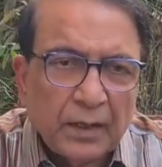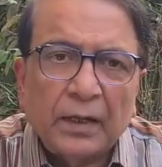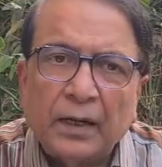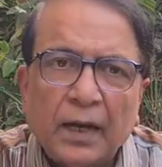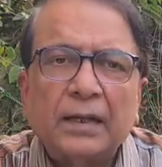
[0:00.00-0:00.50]

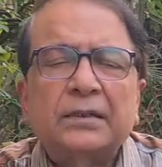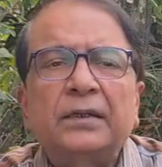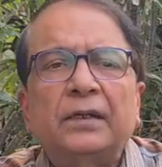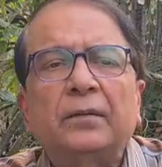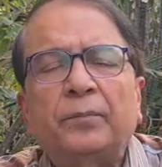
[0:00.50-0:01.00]
Last
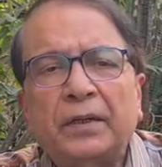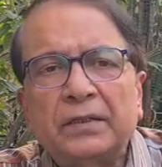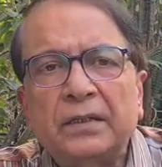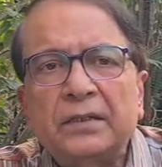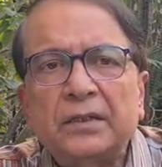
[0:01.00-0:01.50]
year the
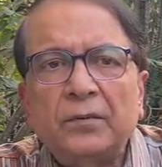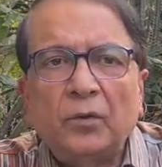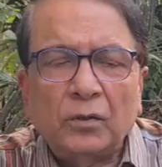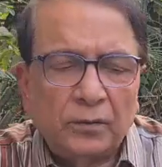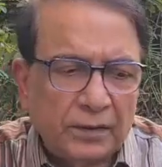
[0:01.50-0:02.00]
presidency
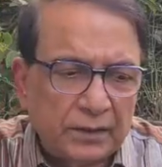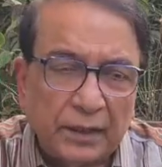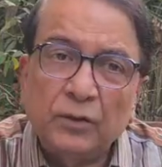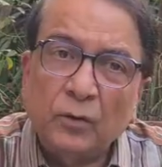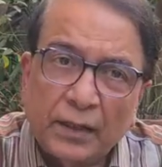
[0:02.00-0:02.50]
was with
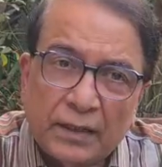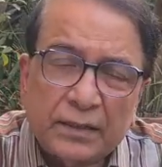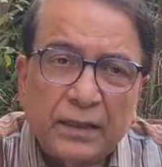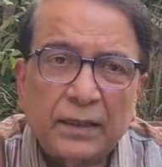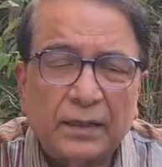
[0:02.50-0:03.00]

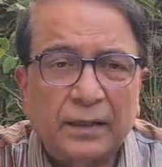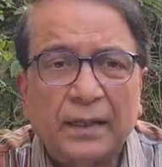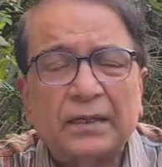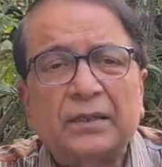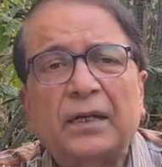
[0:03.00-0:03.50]
Indonesia, the
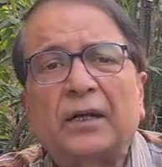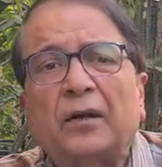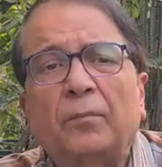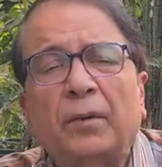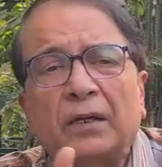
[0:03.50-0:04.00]
next year it
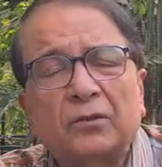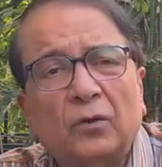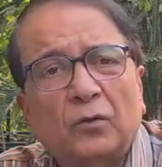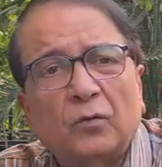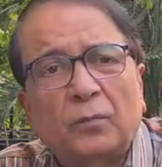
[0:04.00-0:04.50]
will pass
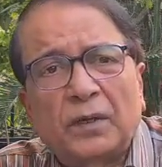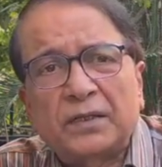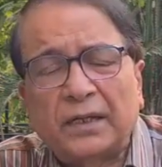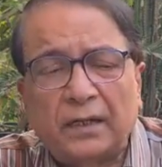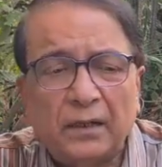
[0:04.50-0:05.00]
on to
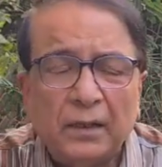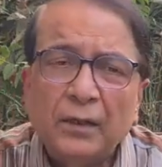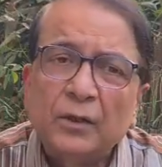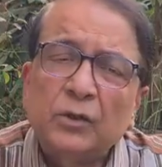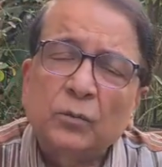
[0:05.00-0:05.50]
Brazil.
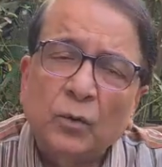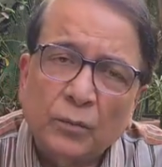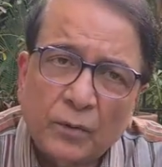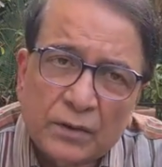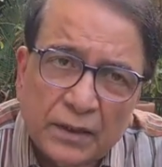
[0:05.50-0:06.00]
So
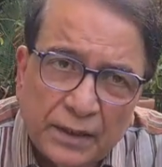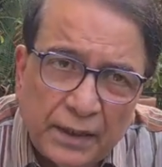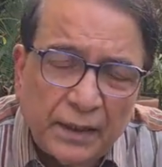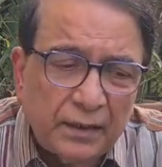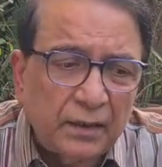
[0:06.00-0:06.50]
what was the
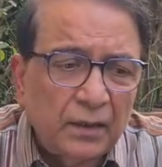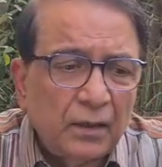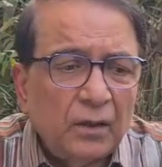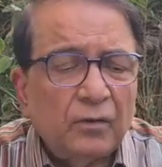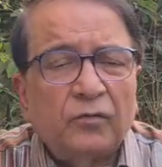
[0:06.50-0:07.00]
need
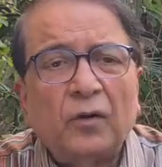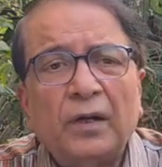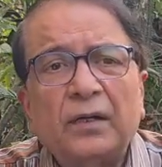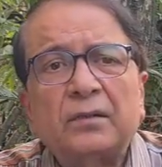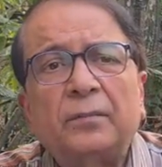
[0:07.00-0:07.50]

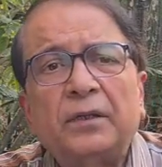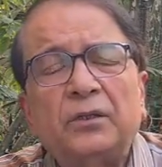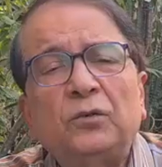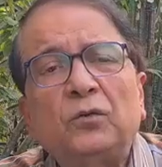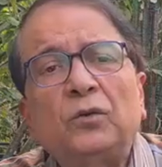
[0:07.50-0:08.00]
for
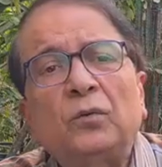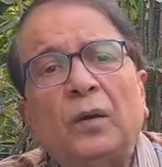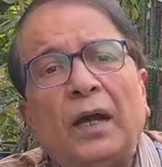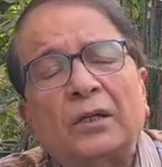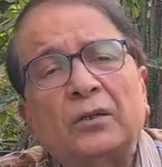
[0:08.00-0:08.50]
Elizabeth Jones
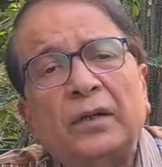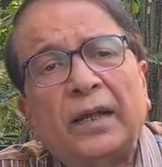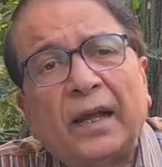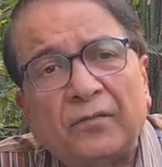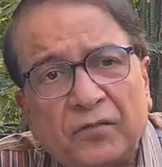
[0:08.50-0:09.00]
to
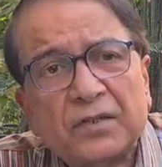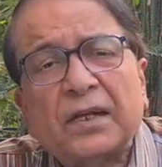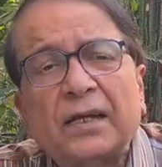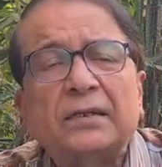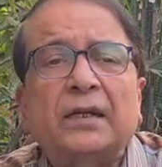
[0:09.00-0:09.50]
actually
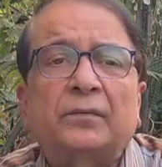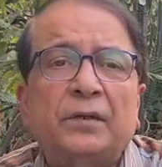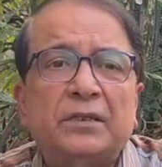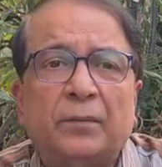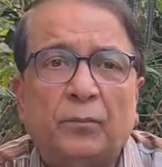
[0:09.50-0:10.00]
emphasize that
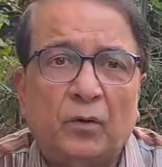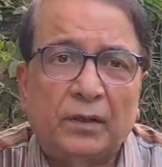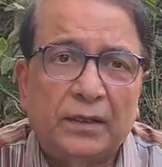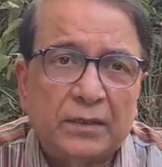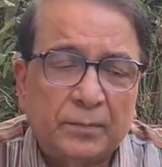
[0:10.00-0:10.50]
we
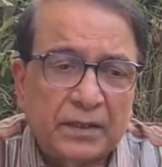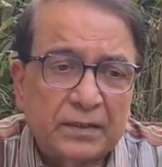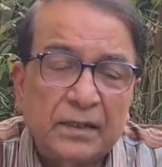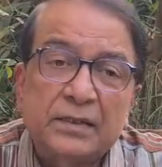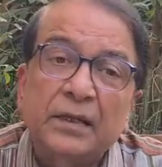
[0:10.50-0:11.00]
support this
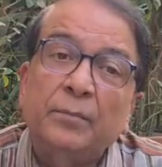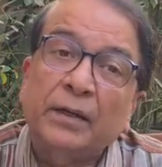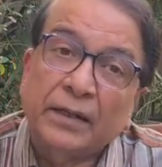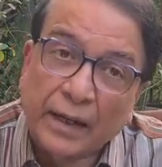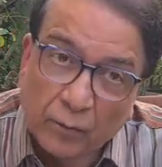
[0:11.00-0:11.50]
presidency?
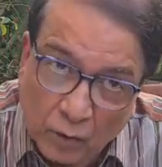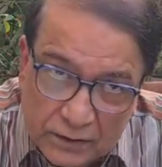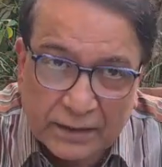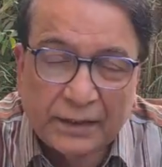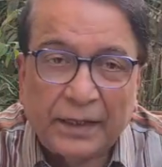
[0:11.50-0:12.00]
But there
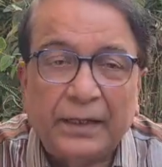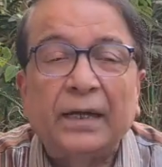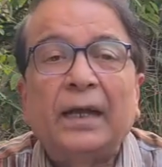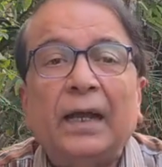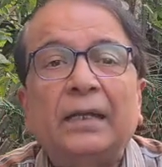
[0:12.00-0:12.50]
was a need,
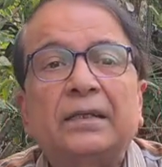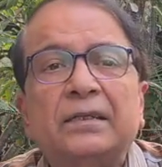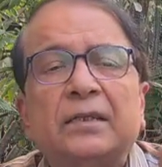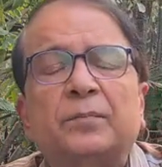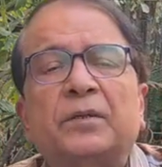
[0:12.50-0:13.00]
and
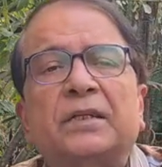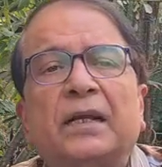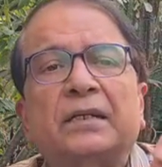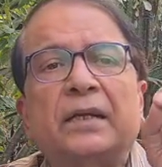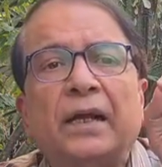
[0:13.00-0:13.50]
this is
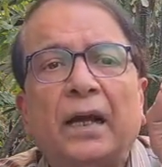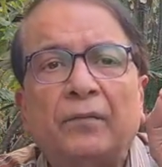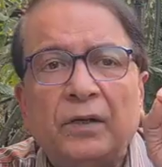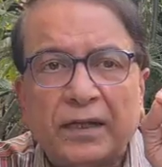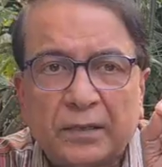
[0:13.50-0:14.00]
precisely
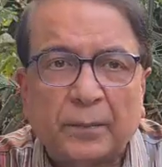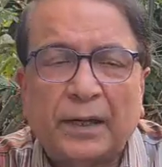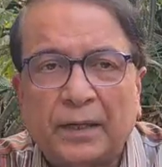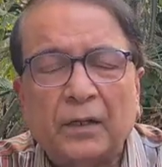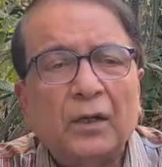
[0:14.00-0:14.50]
I will
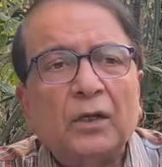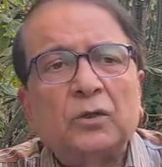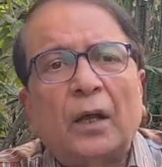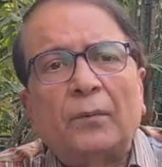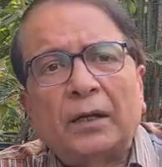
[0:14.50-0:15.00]
explain.
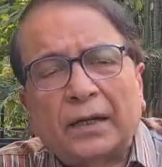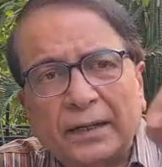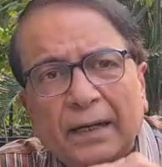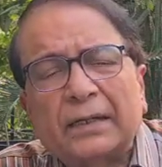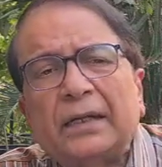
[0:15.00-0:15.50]
So I will
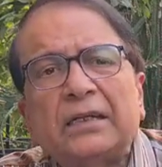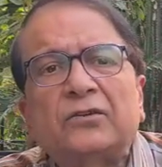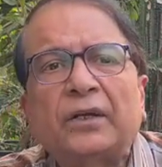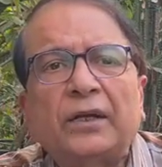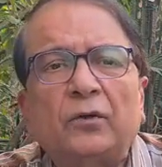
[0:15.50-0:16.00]
connect these
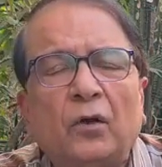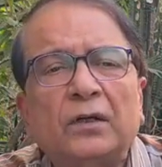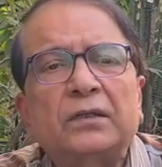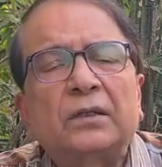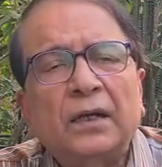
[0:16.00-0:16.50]
three
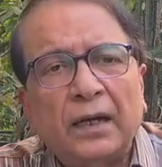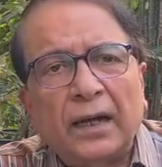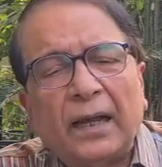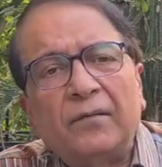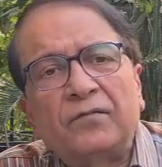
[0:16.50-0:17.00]
dots:
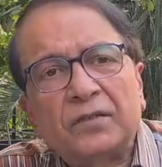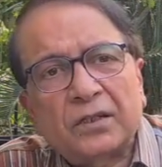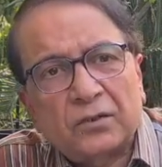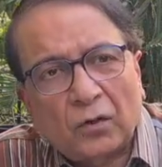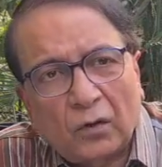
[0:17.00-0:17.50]
her
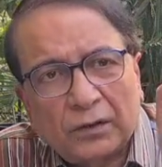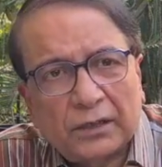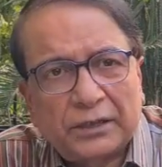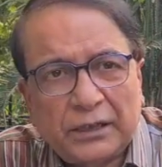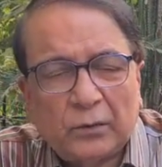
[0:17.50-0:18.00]
emphasis on
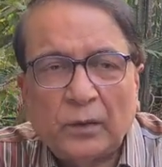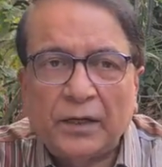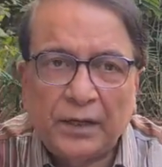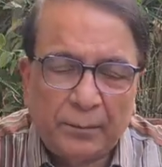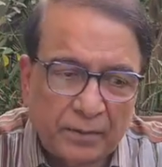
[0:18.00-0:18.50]
the
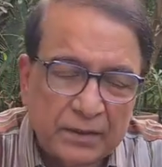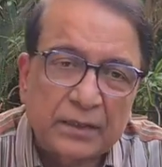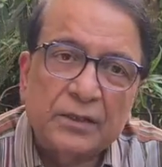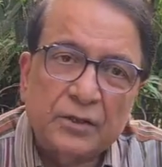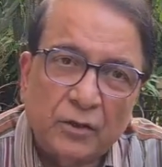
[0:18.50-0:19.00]
G20
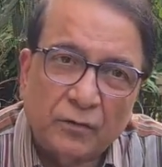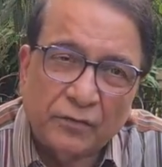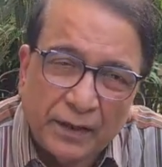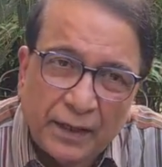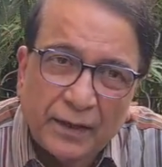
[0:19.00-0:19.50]
presidency
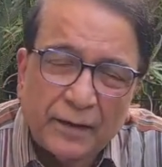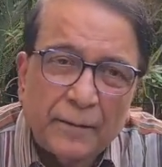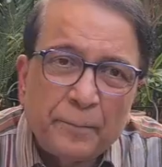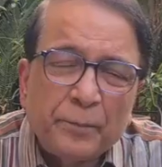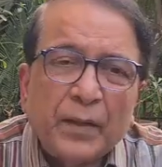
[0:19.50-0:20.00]
of India,
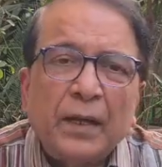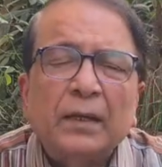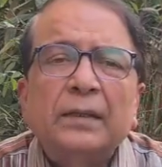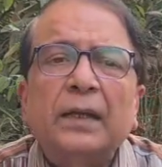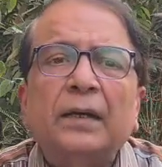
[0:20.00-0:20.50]

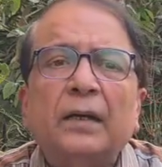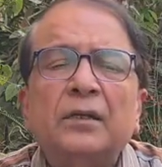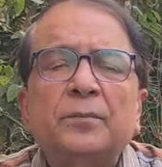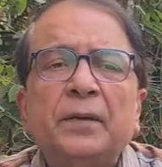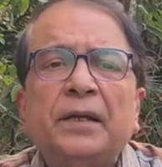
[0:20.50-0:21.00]
then
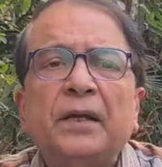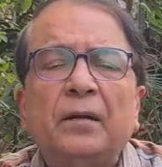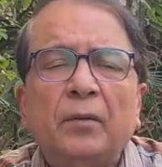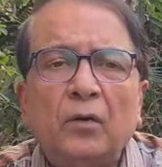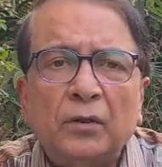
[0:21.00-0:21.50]
her speaking
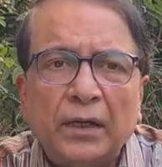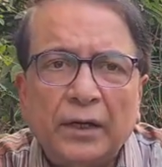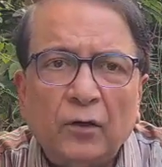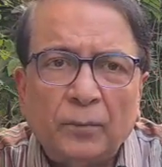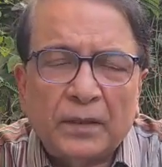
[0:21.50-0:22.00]
about the
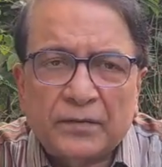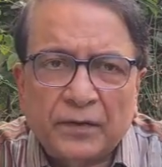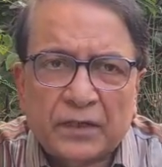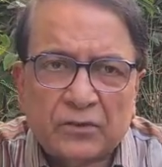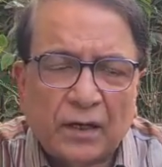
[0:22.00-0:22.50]

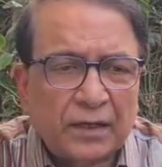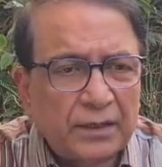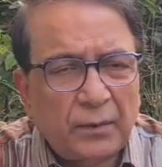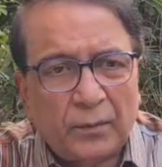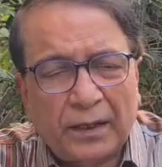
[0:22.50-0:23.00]
Indo-Pacific
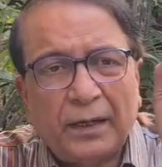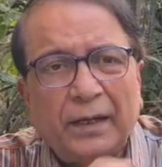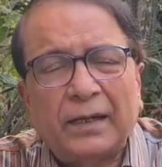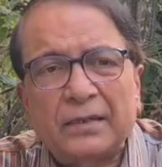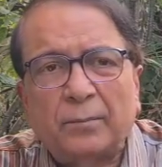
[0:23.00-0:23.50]
strategy where
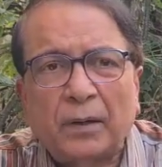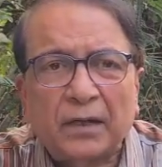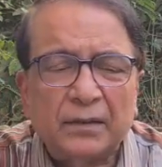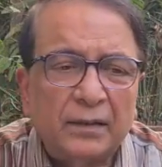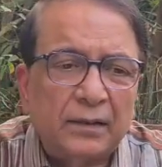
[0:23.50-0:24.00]
India is a
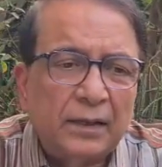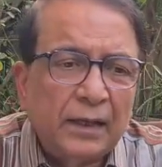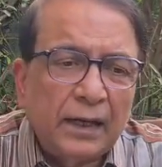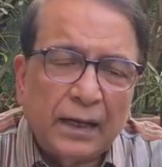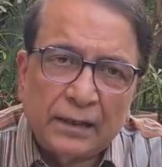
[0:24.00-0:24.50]
partner,
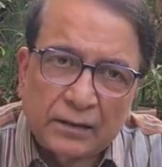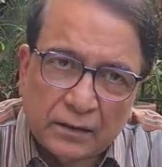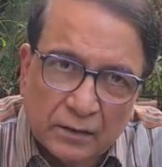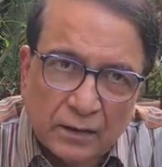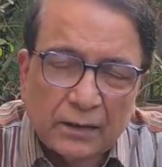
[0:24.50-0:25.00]
and the
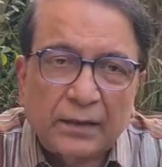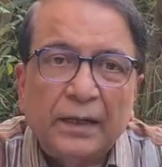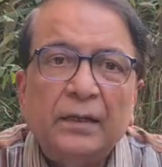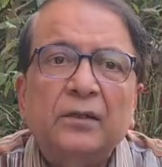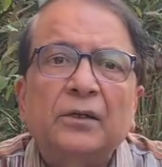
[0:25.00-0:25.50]
third
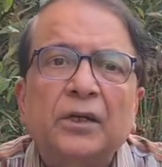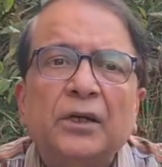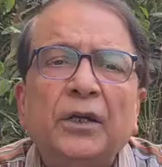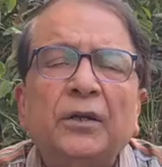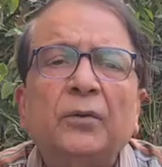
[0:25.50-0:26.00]
thing, the
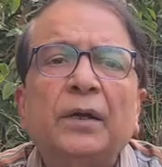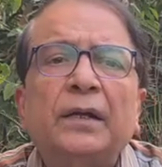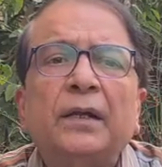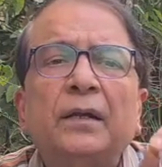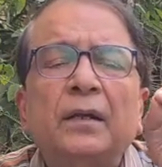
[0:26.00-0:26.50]

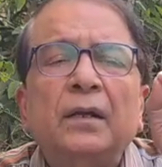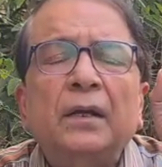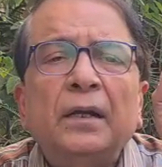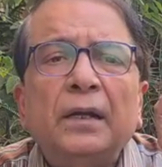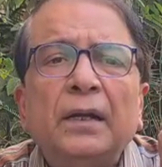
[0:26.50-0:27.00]
deteriorating
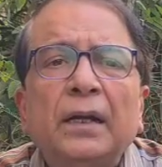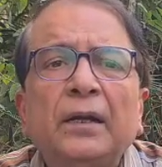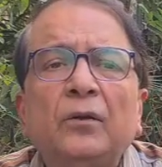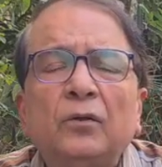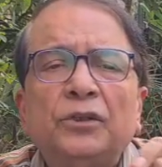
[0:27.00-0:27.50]

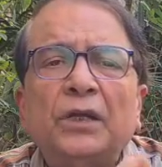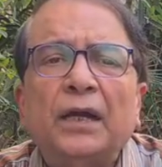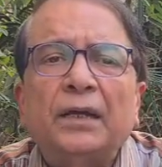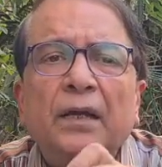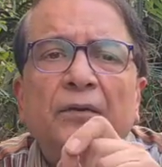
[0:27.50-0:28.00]

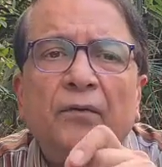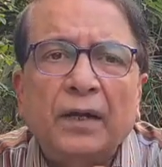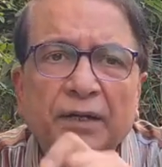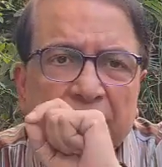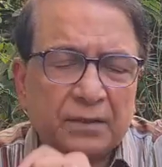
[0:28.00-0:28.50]
Indo-China
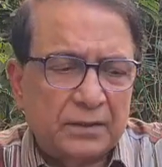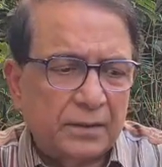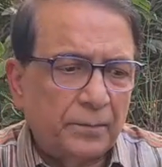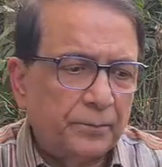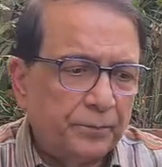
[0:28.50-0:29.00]
relations.